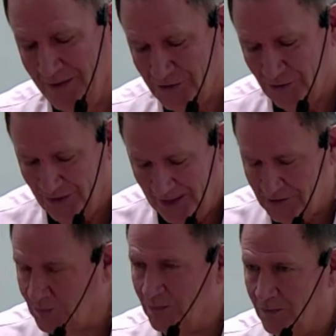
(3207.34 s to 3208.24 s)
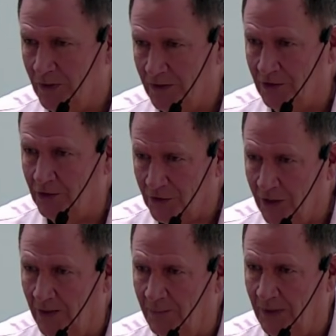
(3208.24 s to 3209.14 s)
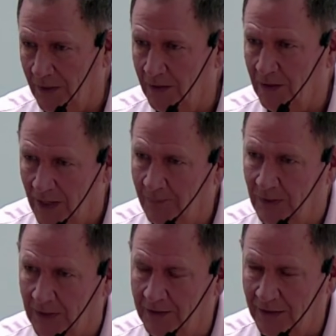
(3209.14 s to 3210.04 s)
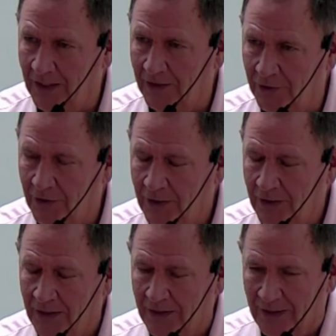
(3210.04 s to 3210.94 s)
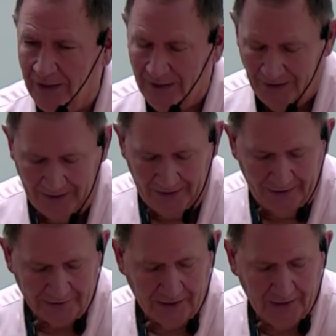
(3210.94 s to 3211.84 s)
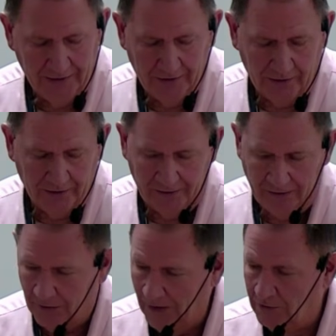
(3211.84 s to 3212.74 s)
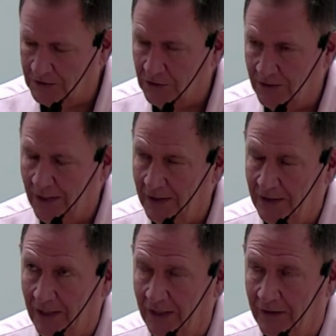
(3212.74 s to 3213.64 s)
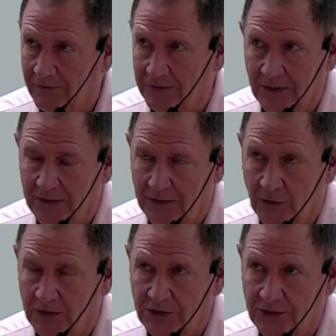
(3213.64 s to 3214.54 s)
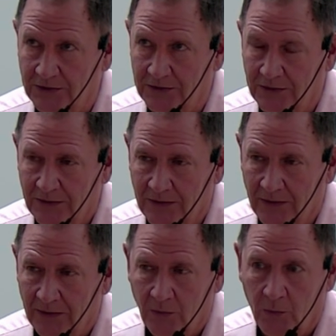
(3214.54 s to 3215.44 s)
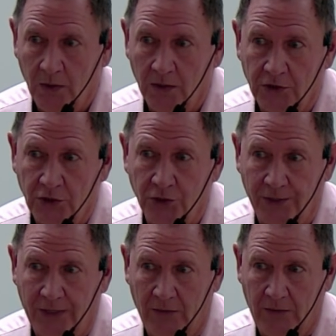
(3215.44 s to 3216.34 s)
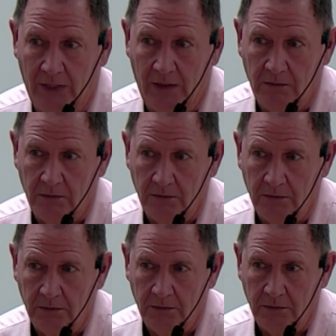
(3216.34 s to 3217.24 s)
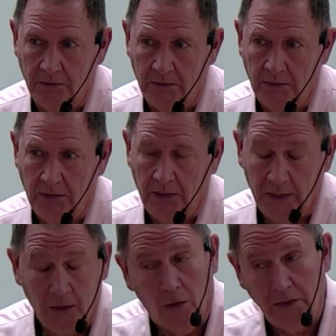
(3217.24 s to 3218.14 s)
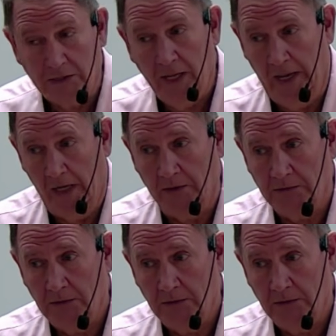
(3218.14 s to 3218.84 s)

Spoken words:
So that's when you're clamping it together. And then it's kind of I always think of is, the question is, will it turn out now? And it always has.